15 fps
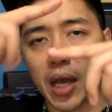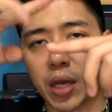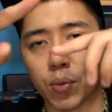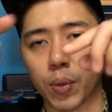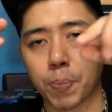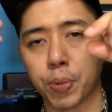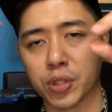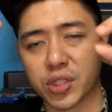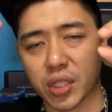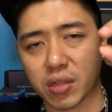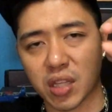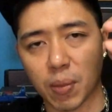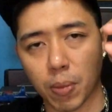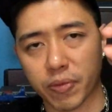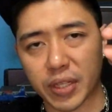and it will push the
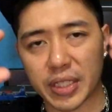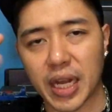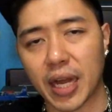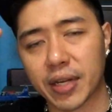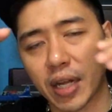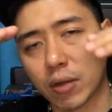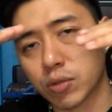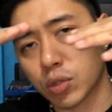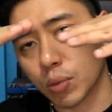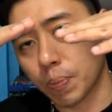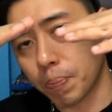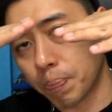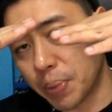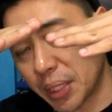tip of the dart down to